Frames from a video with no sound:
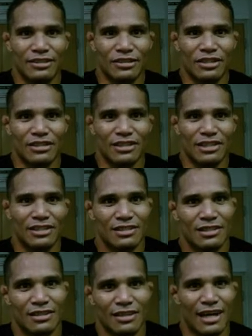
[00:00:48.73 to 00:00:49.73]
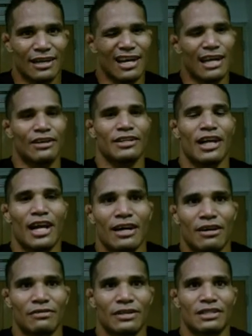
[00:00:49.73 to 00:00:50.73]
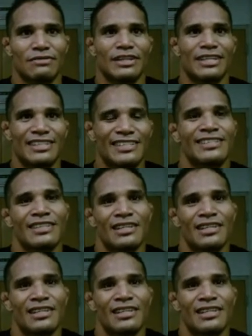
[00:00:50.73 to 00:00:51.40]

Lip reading: So you know, this I learned a lot off of this fight,